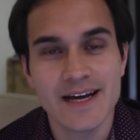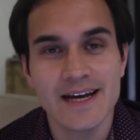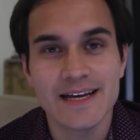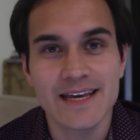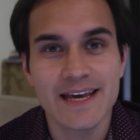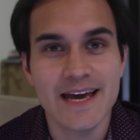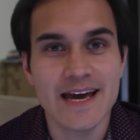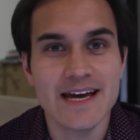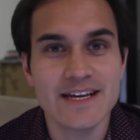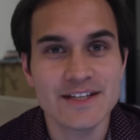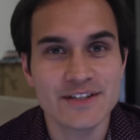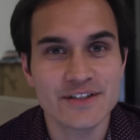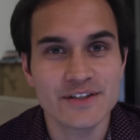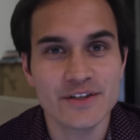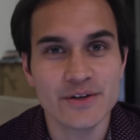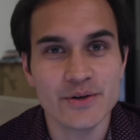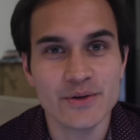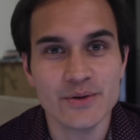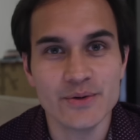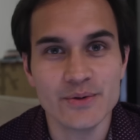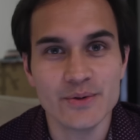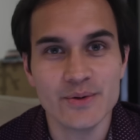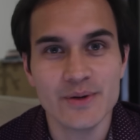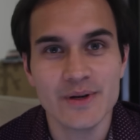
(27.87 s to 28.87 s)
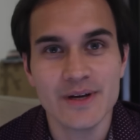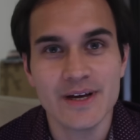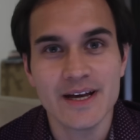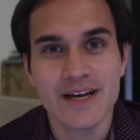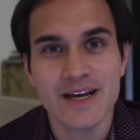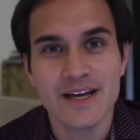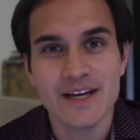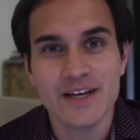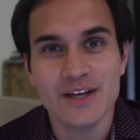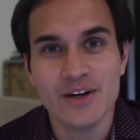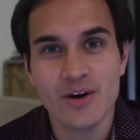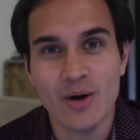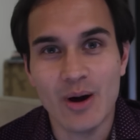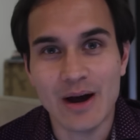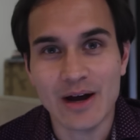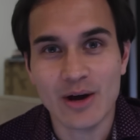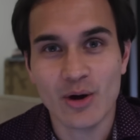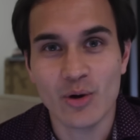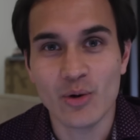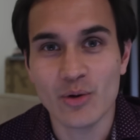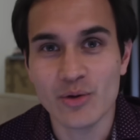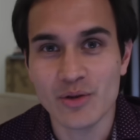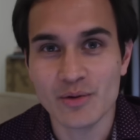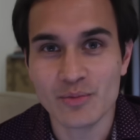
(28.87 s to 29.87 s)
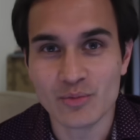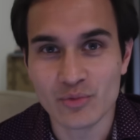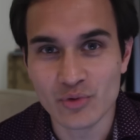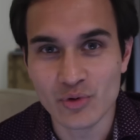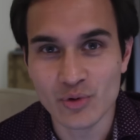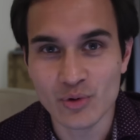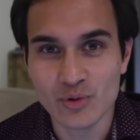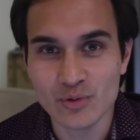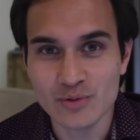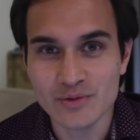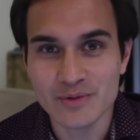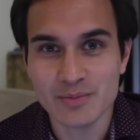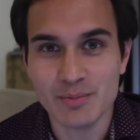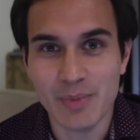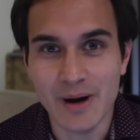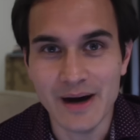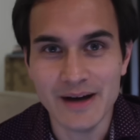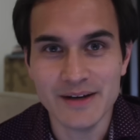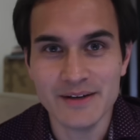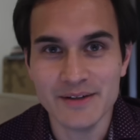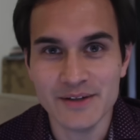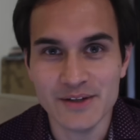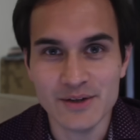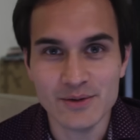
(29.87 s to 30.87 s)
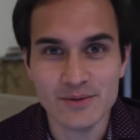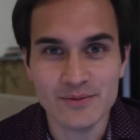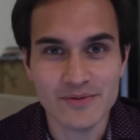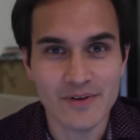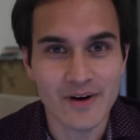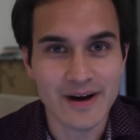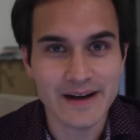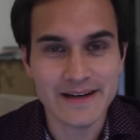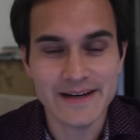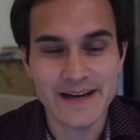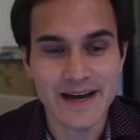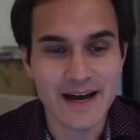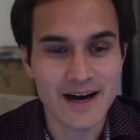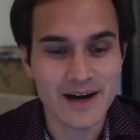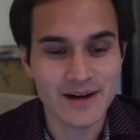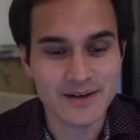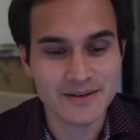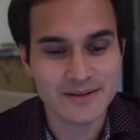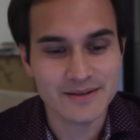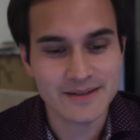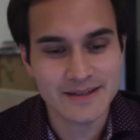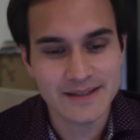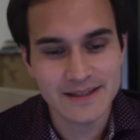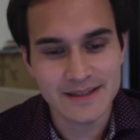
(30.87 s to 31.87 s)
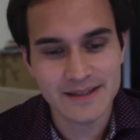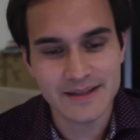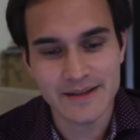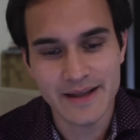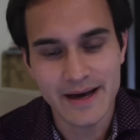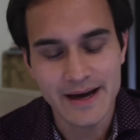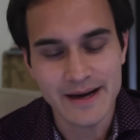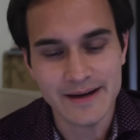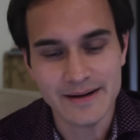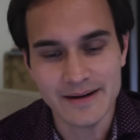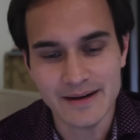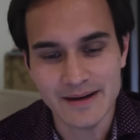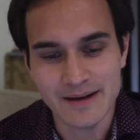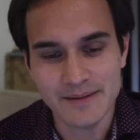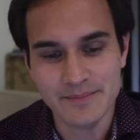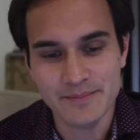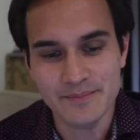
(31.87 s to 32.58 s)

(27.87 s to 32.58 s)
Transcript: Okay, so, I call them rules, but you'll find out that